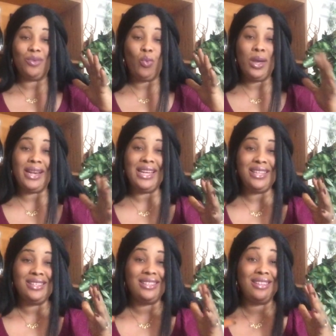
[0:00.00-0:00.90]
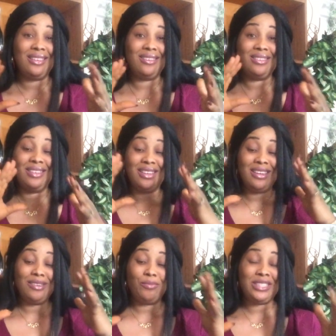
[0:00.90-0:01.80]
quickly
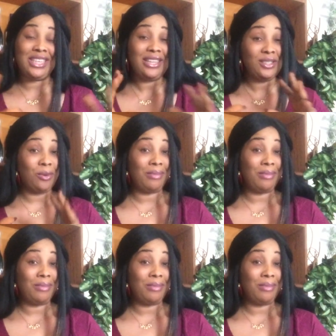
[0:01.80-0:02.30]
shed some